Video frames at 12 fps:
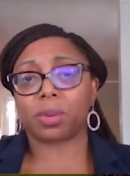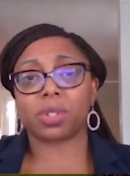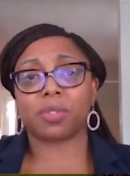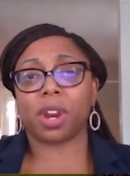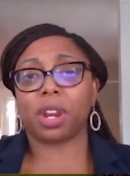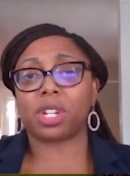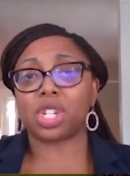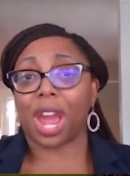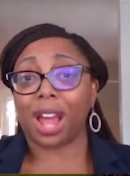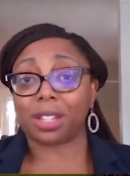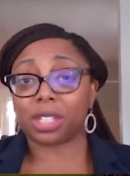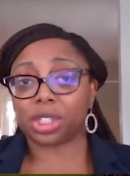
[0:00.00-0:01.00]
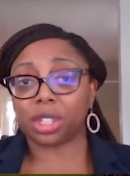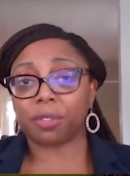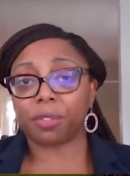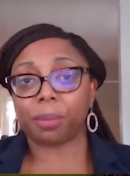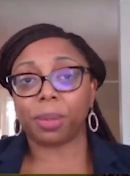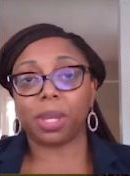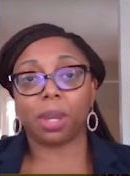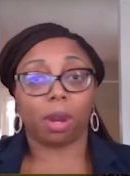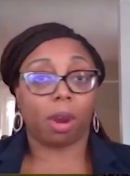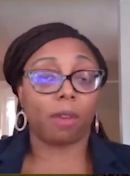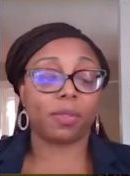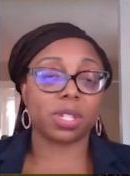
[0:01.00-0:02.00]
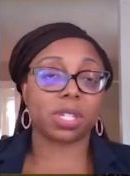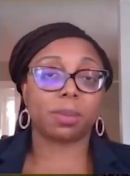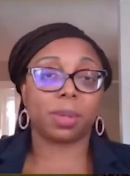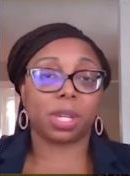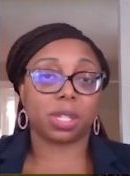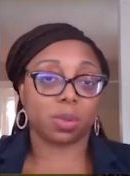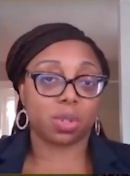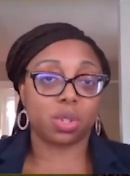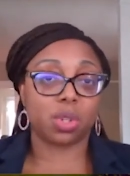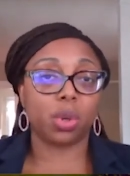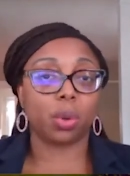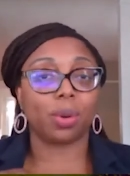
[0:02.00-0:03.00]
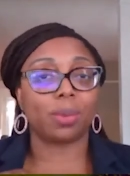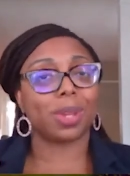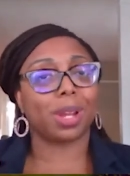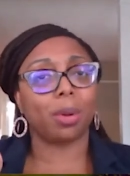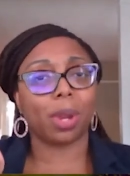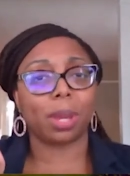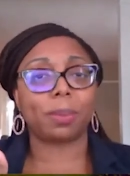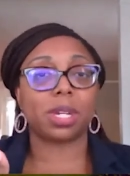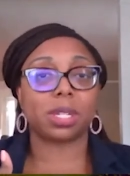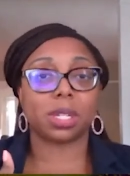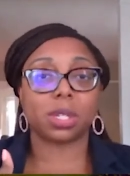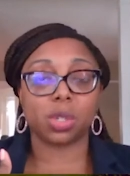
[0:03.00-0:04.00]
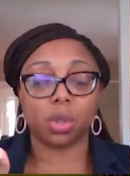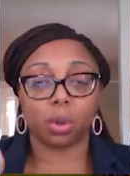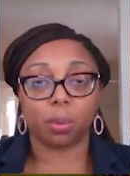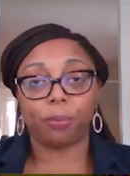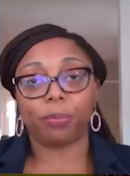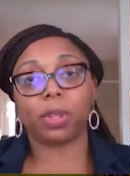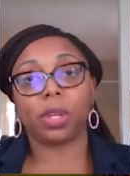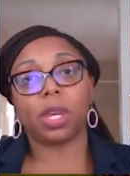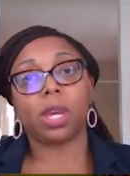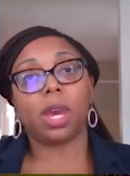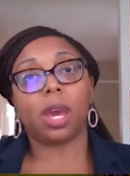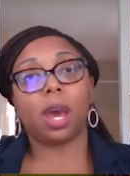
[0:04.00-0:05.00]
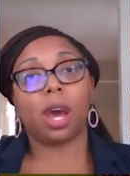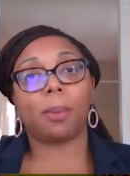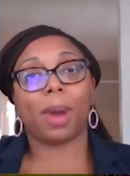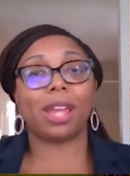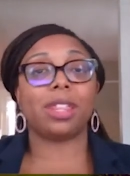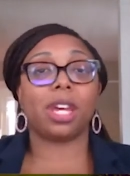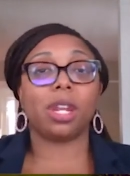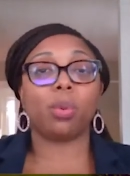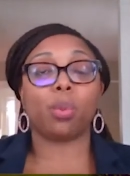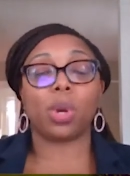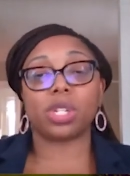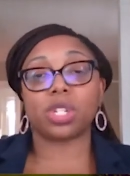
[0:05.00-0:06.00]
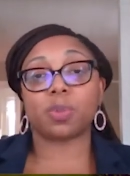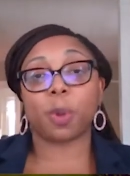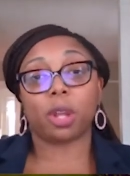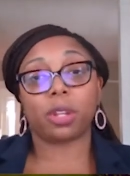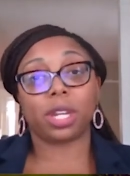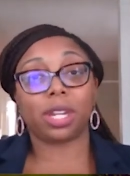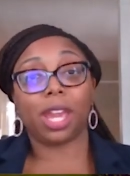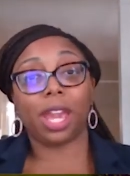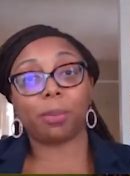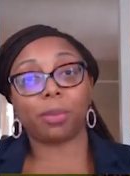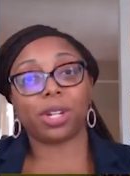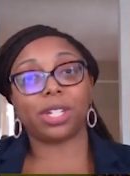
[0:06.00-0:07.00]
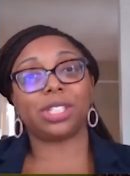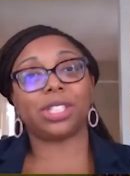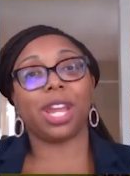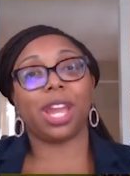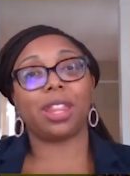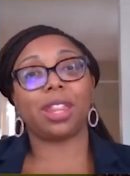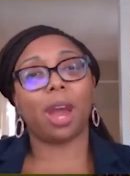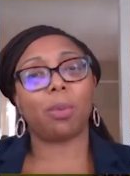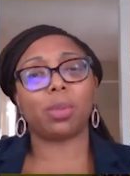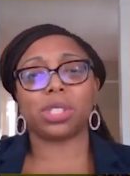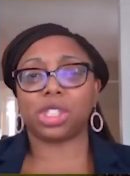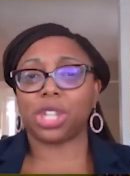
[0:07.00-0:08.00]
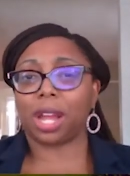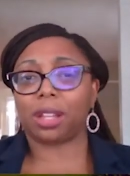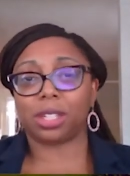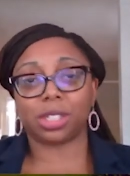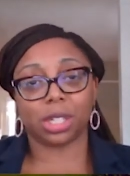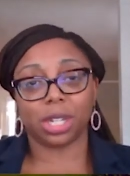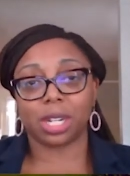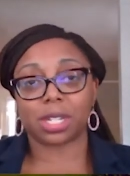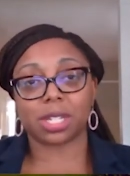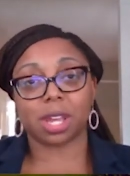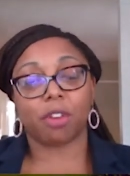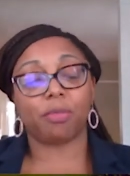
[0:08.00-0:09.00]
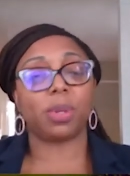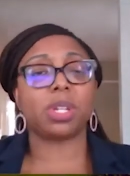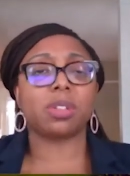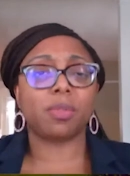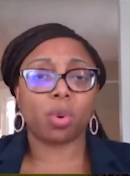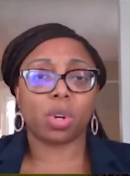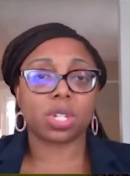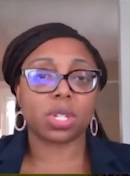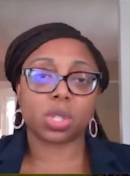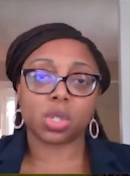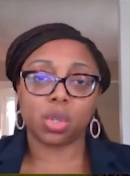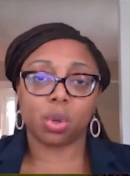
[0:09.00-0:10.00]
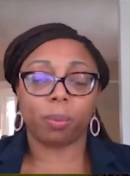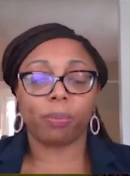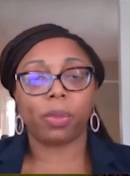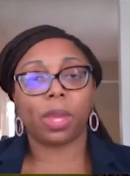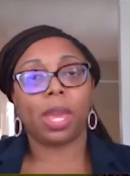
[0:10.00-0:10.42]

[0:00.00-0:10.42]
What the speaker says: It was very challenging for me, obviously, because it was new. I'm like, okay, because it's new. I then went to Spalding in Cambridge, and that was challenging in itself because, of course, it's new.